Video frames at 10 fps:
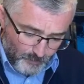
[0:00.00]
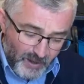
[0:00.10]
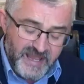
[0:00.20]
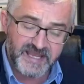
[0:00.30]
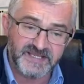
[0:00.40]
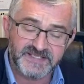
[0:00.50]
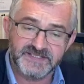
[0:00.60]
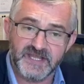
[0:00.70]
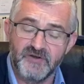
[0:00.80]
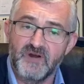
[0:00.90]

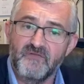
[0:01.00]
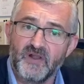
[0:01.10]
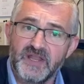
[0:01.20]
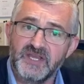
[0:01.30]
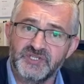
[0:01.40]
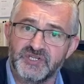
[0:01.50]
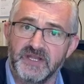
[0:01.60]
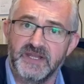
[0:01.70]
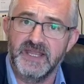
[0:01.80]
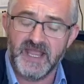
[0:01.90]
place in Revelation, he